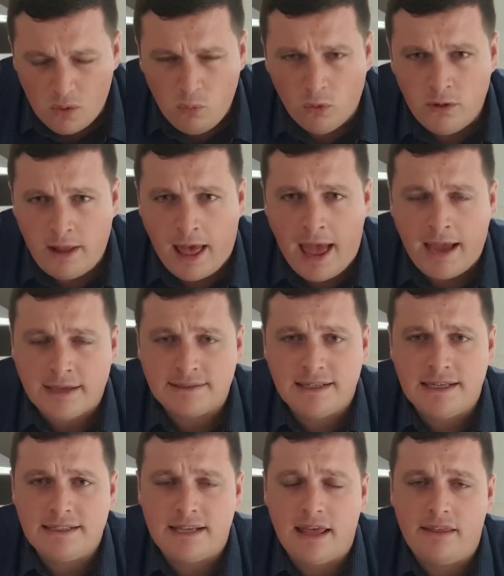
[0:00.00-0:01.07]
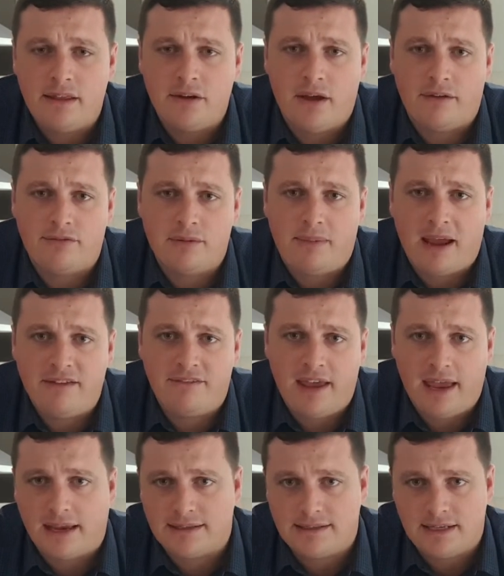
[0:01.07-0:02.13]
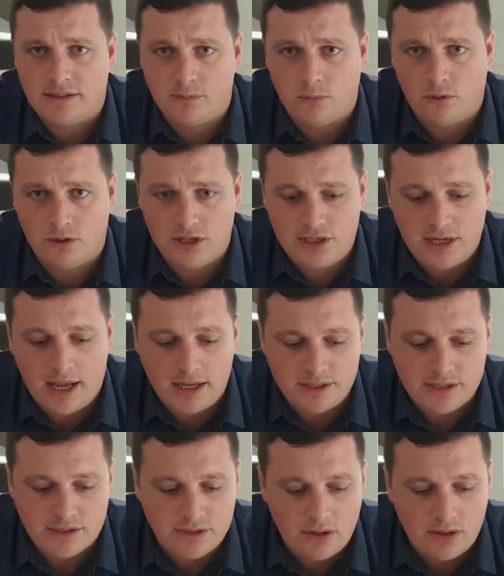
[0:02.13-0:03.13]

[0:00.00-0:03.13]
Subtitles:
water access, and then you have to pay for excess water charges.